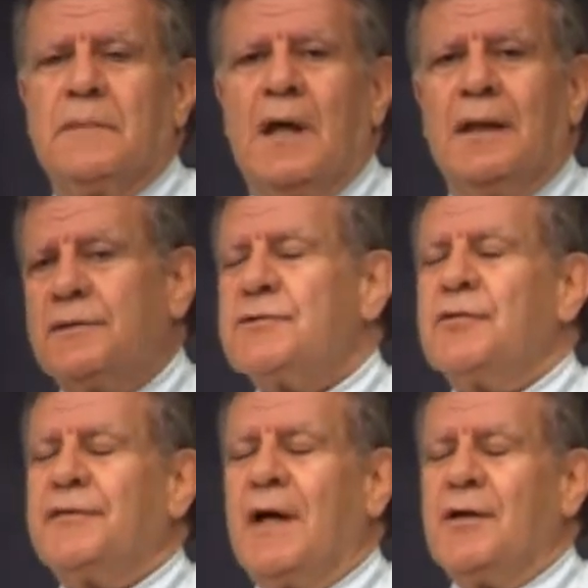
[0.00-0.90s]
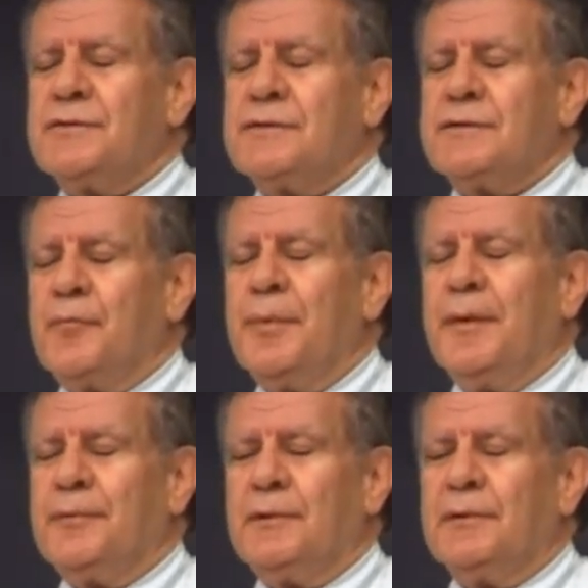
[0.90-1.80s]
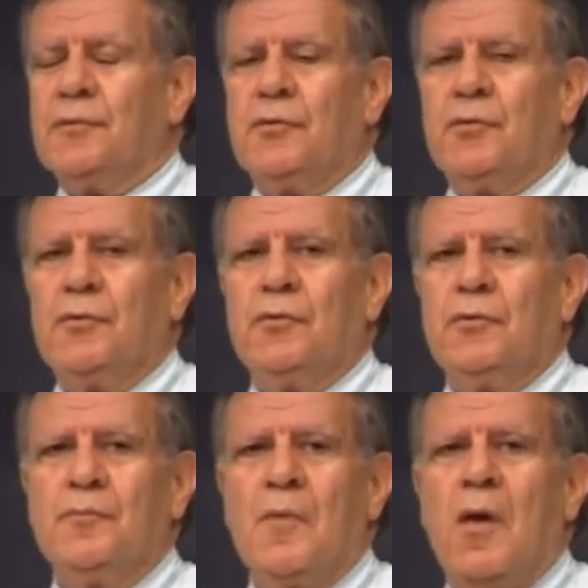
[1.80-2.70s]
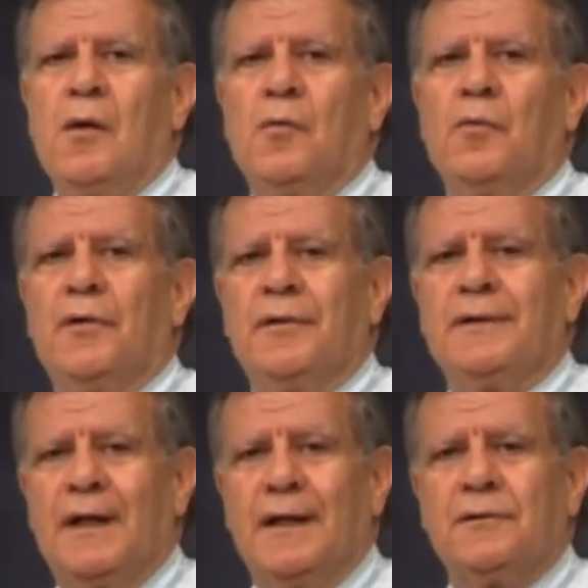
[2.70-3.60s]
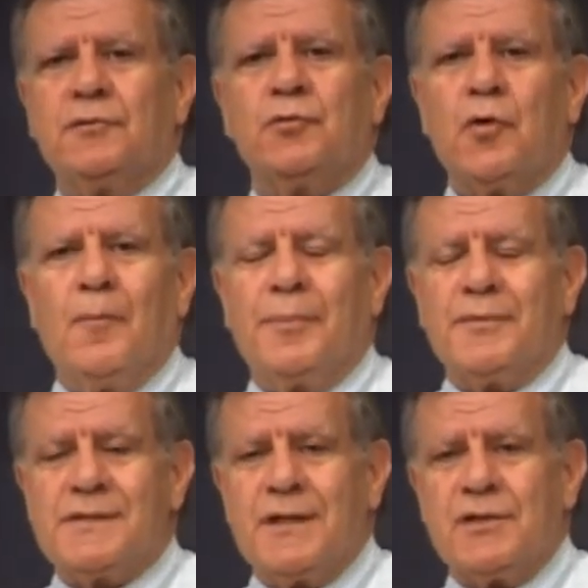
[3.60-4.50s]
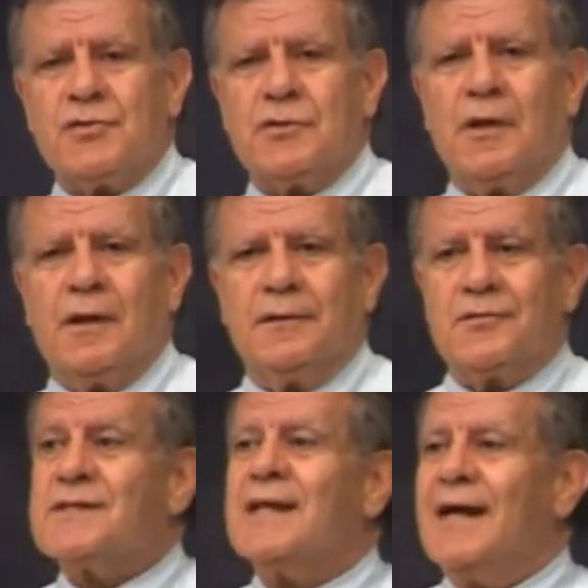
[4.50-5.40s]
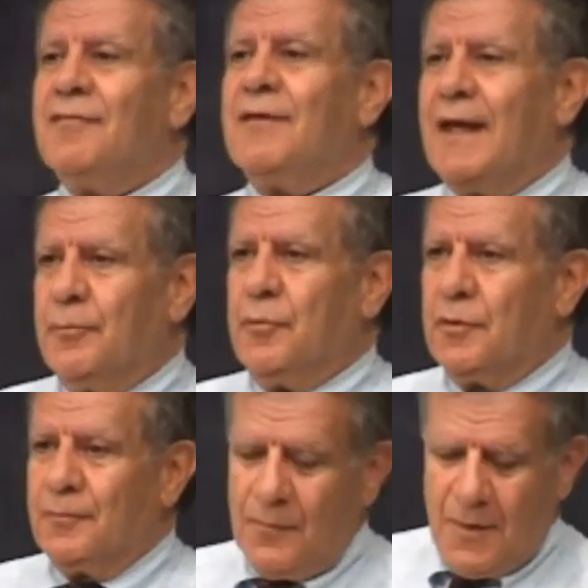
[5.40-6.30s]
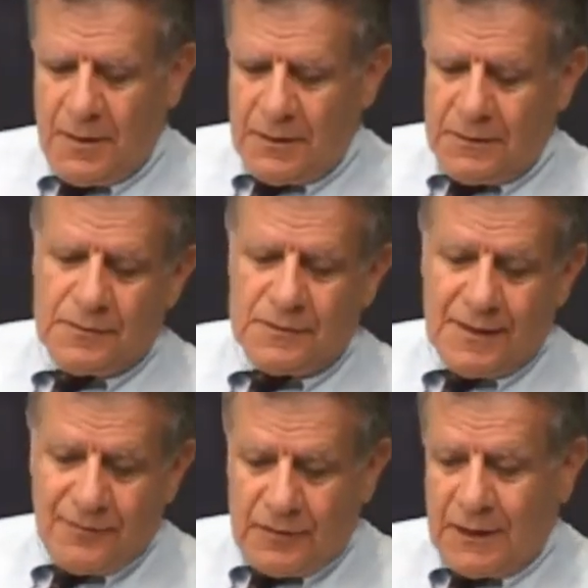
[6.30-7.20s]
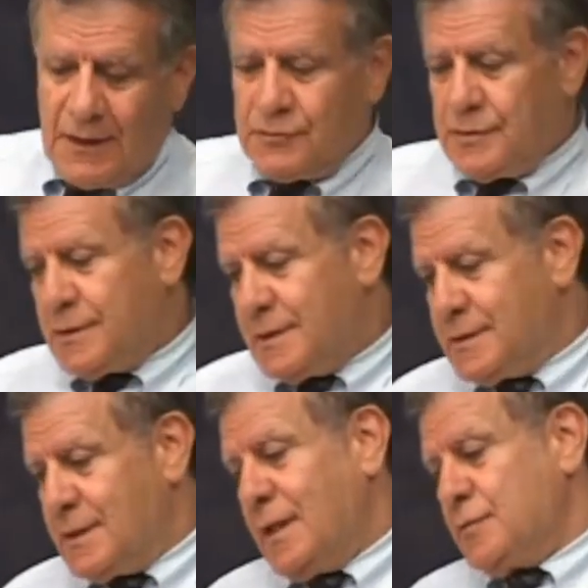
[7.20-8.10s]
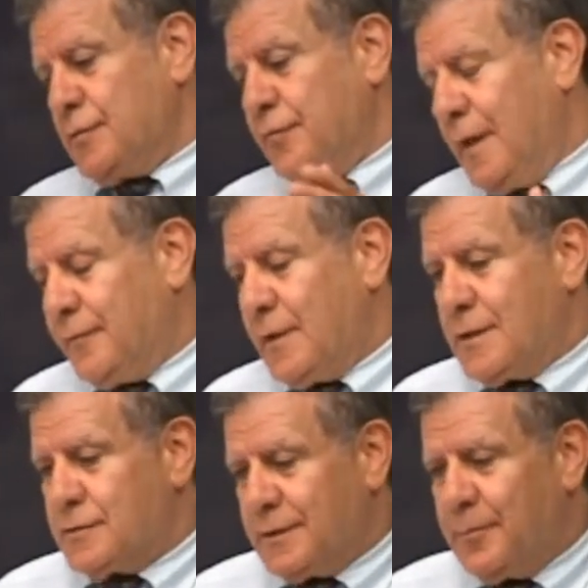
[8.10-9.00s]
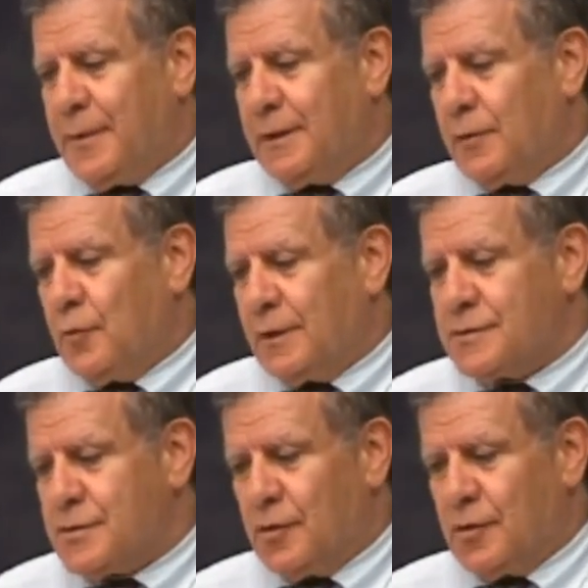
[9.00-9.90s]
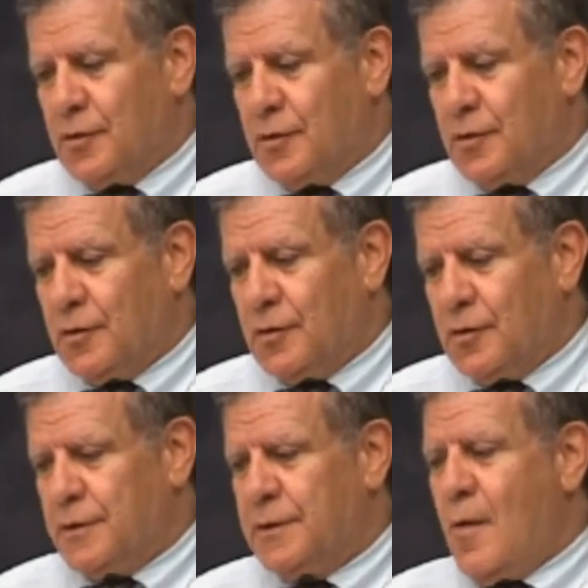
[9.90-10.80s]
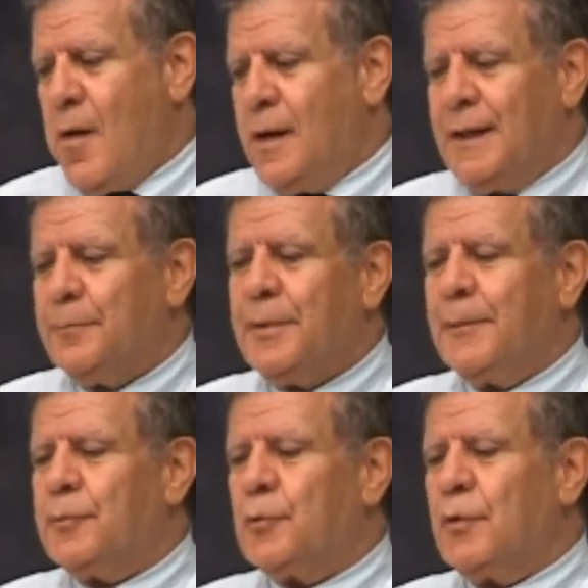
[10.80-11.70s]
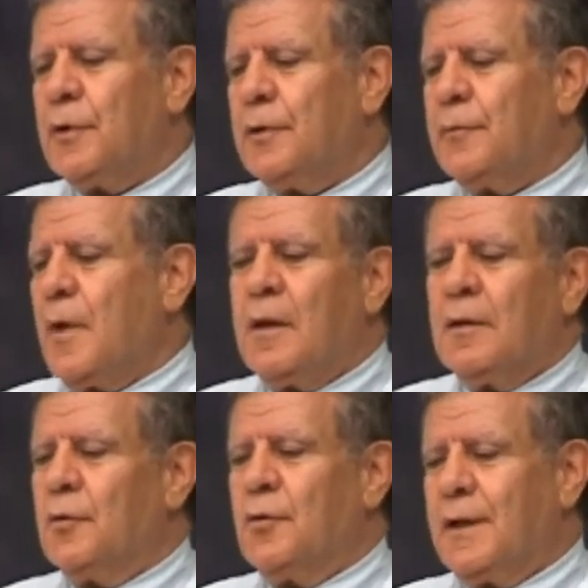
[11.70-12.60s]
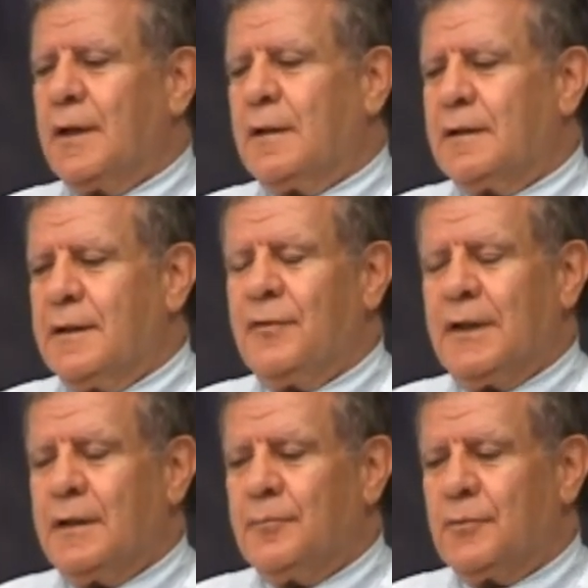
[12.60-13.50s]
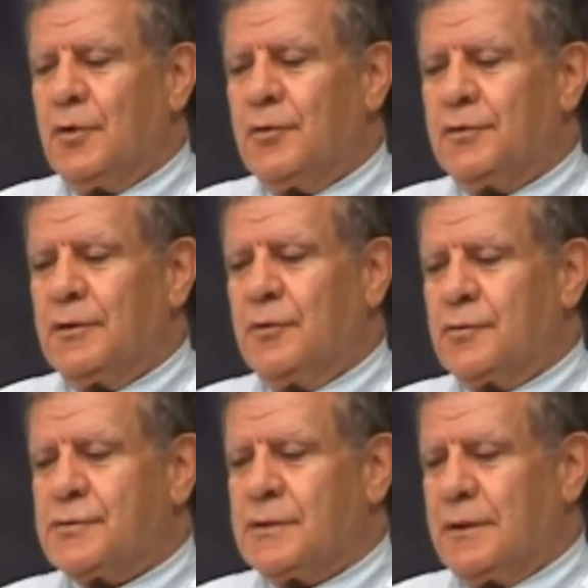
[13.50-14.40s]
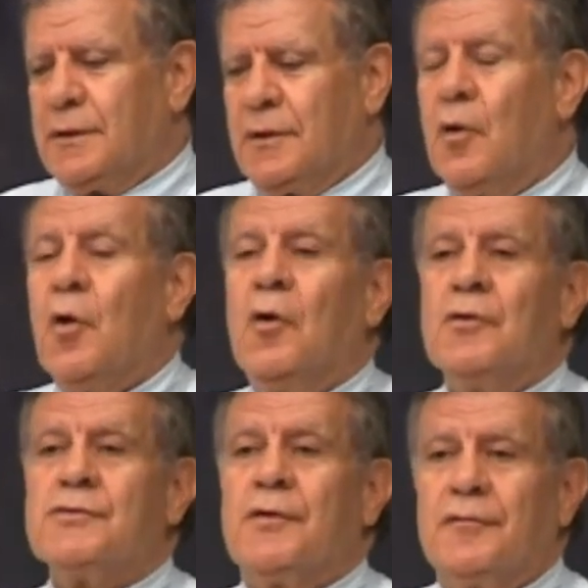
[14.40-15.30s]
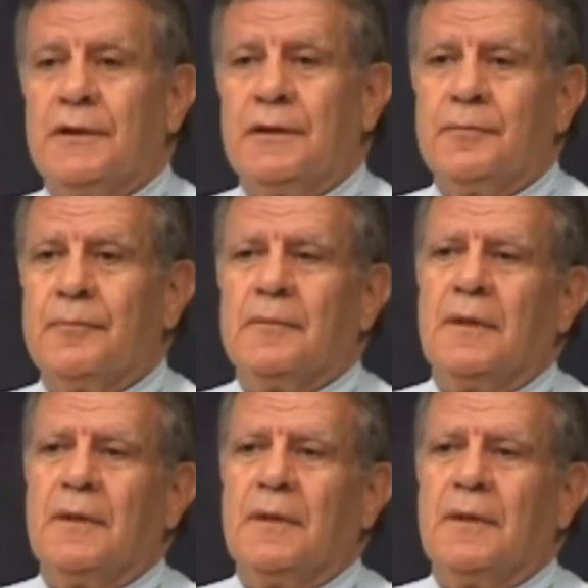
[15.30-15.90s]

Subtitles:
hundreds of thousands of people who were entitled to compensation under slave labor, 7,000, 6,000, 5,000, depending what the circumstances were, and people were giving him dirty looks in the halls of the